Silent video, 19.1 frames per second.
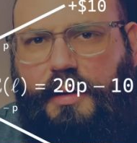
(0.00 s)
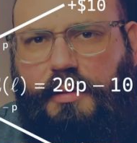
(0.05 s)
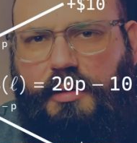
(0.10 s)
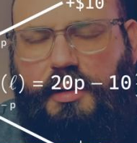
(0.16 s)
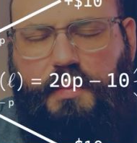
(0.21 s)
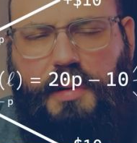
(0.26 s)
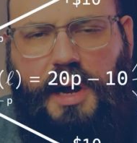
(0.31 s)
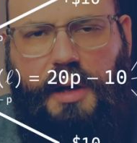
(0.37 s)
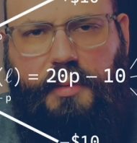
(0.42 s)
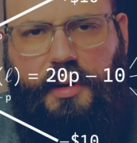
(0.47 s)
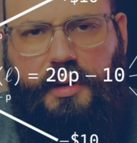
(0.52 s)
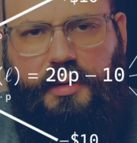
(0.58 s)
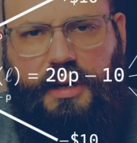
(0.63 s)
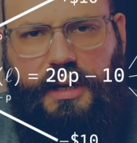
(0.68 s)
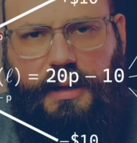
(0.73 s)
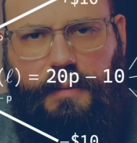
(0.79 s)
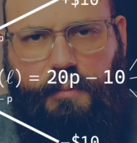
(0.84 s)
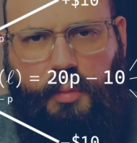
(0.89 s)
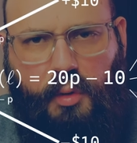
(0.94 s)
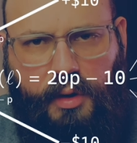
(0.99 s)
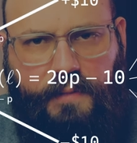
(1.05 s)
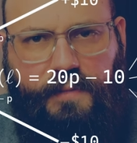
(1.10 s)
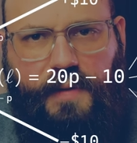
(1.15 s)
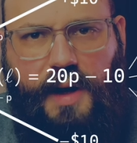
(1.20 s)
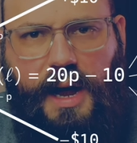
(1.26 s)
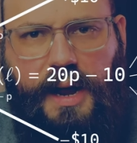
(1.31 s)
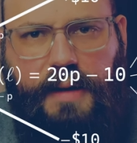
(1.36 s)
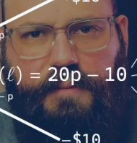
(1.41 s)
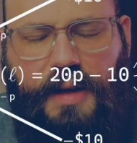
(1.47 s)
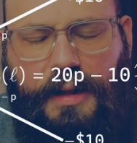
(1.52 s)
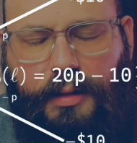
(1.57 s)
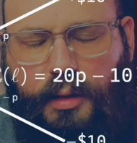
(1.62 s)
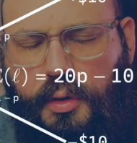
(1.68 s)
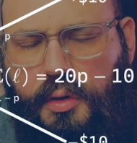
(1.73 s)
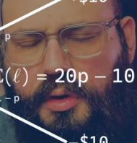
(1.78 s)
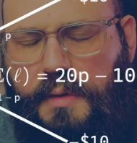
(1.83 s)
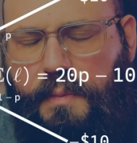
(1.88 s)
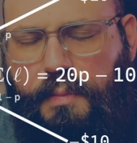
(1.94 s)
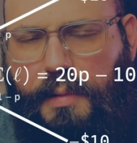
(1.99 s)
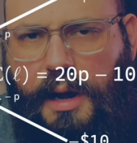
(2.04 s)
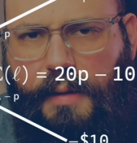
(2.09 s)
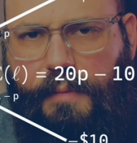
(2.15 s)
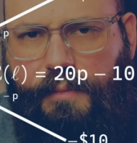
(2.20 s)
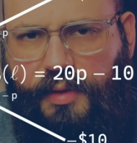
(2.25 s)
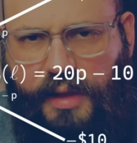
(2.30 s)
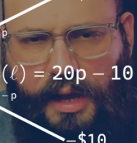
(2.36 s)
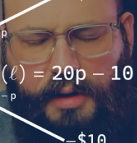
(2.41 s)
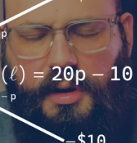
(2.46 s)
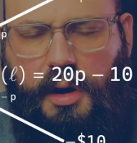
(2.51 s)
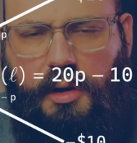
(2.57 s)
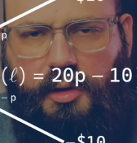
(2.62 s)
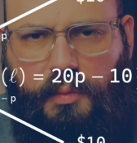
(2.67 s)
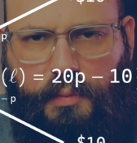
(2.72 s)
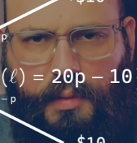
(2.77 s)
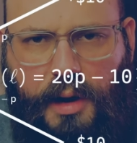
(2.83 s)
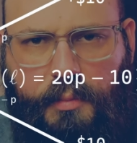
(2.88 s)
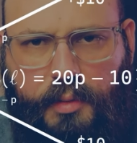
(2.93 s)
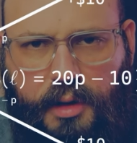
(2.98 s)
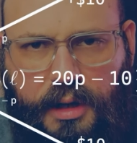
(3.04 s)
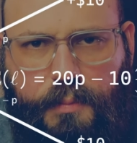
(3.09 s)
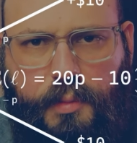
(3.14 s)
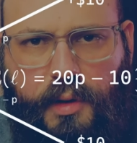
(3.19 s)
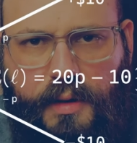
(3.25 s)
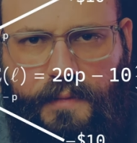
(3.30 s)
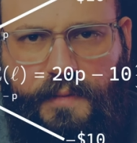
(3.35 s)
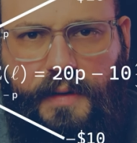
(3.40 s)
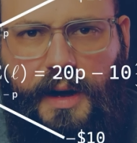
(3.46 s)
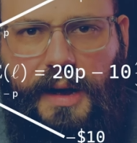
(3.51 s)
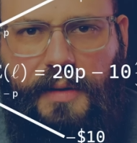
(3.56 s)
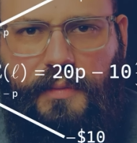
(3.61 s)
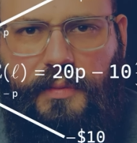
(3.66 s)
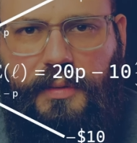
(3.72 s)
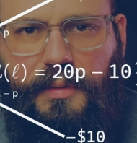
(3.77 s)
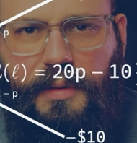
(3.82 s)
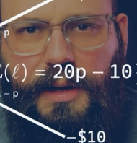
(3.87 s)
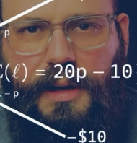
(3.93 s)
with probability zero point five and lose pro ten dollars with probability zero point five.